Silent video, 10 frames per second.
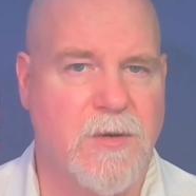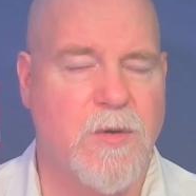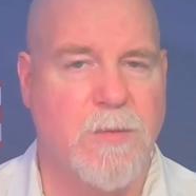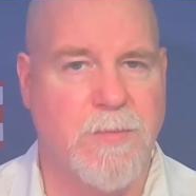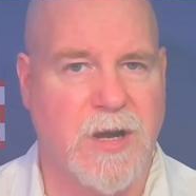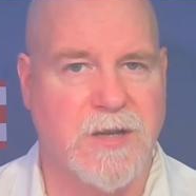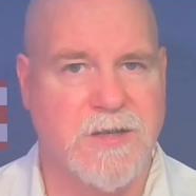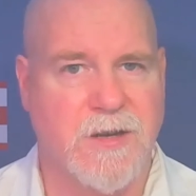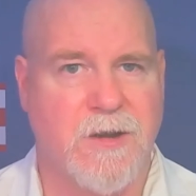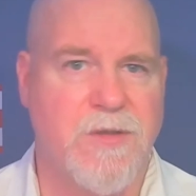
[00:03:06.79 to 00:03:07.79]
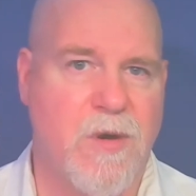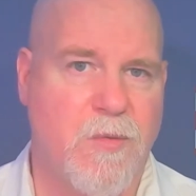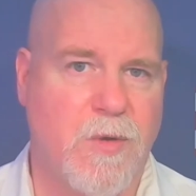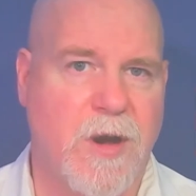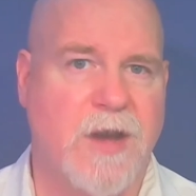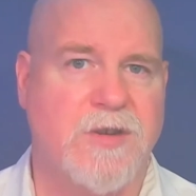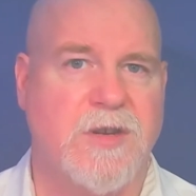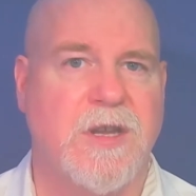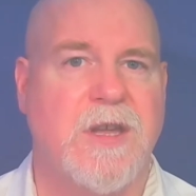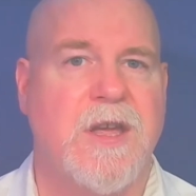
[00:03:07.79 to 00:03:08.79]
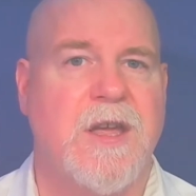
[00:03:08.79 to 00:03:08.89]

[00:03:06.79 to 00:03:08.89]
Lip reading: or bust, although we're actually